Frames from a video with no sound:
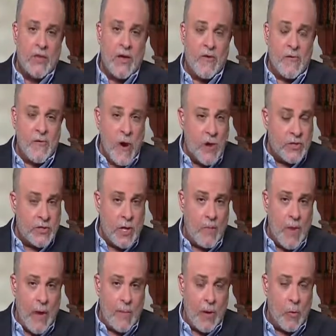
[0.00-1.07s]
The First
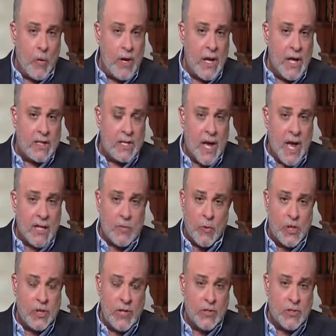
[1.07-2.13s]
Amendment, where he attacks
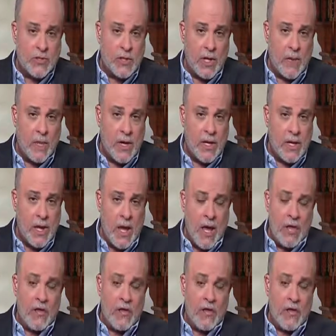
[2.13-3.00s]
religious liberty.